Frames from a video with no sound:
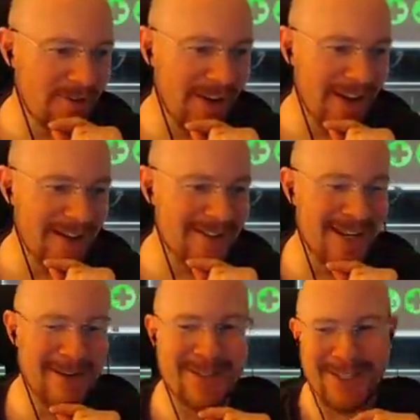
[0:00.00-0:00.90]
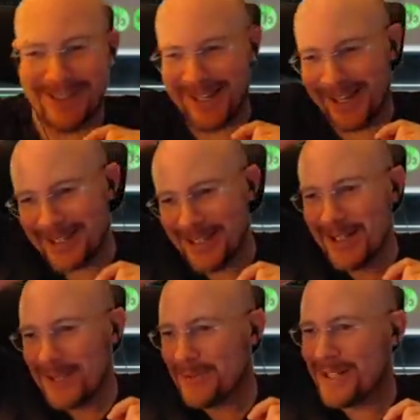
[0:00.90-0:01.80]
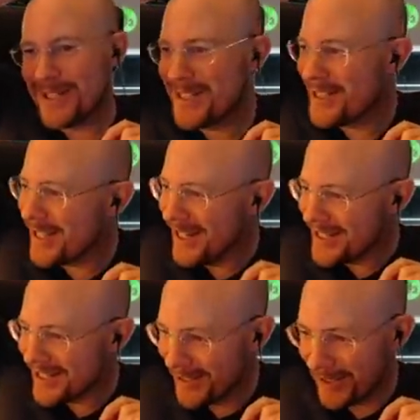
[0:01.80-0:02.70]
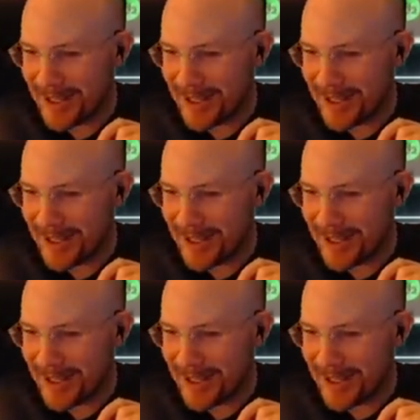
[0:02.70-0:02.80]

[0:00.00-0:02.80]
fan taped to their head. Shit, it's a little